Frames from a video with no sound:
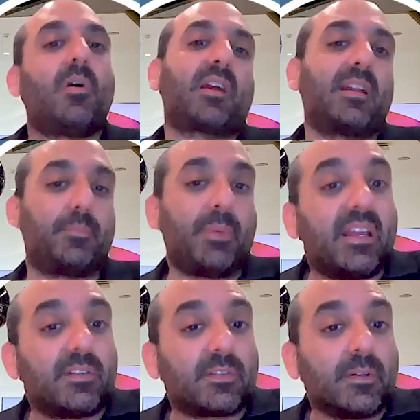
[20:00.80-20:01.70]

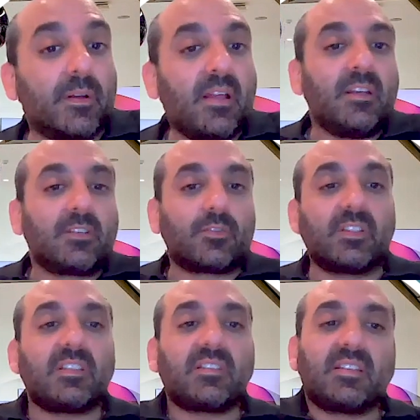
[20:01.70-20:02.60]
marketplace. So
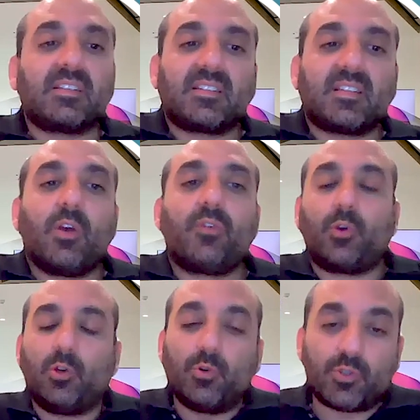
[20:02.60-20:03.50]
this is the
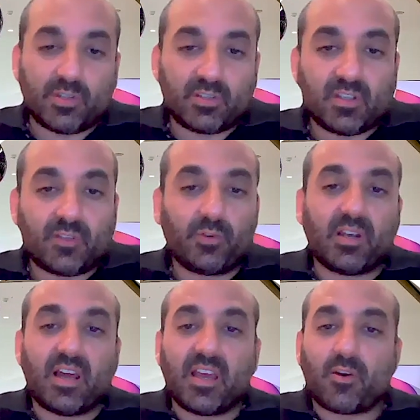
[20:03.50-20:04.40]
evolution, if
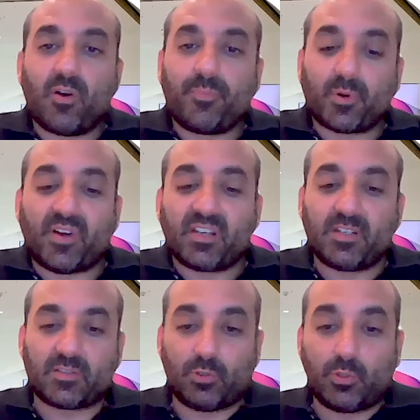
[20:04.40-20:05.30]
you like, of
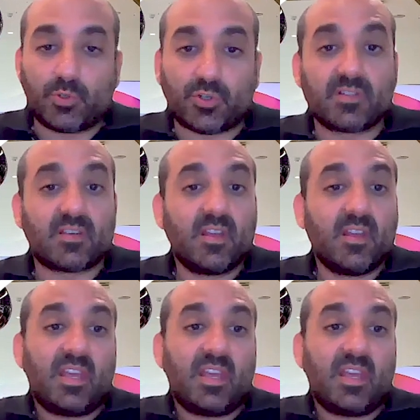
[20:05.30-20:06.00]
providing solutions.